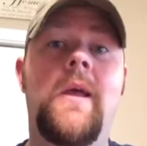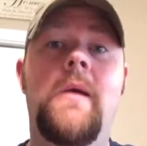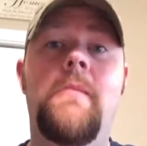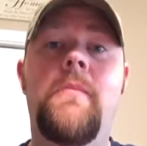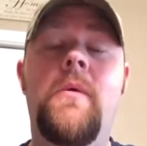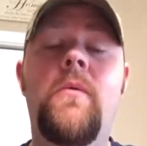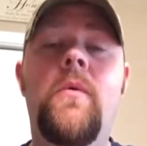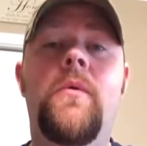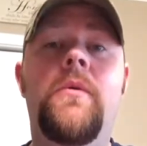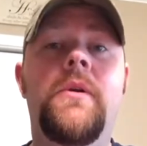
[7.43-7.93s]

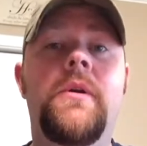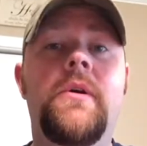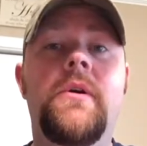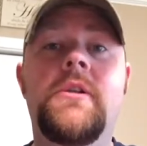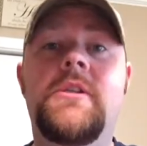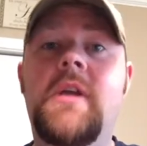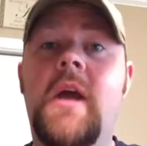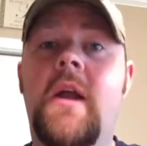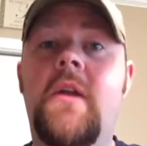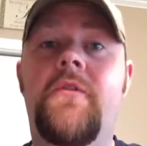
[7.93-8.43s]
been wanting to do a
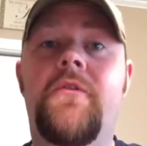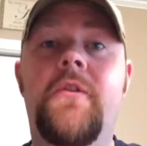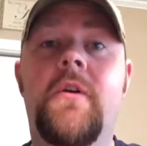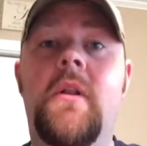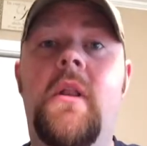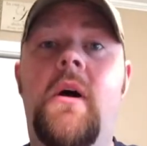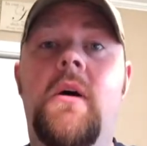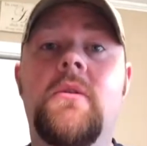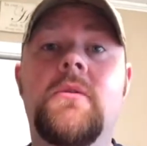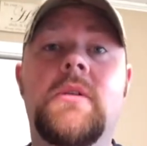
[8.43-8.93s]
channel for a
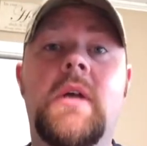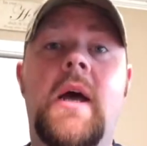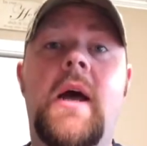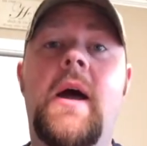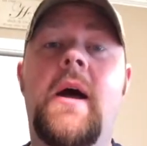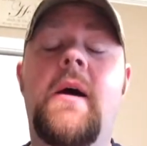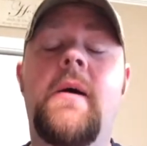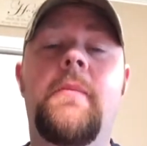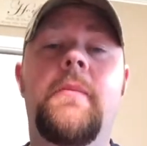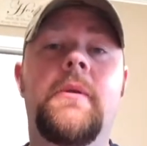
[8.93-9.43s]
long
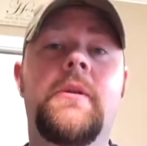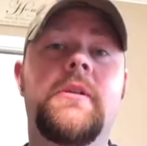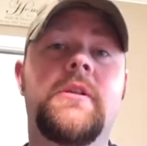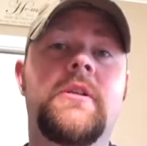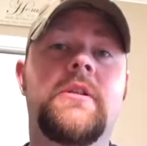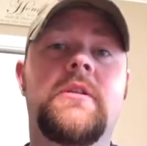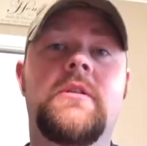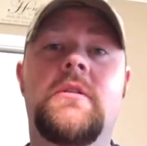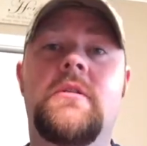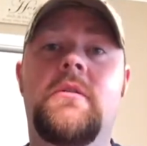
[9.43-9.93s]
time and
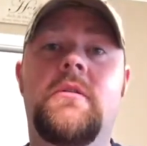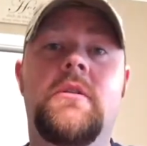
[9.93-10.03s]
just,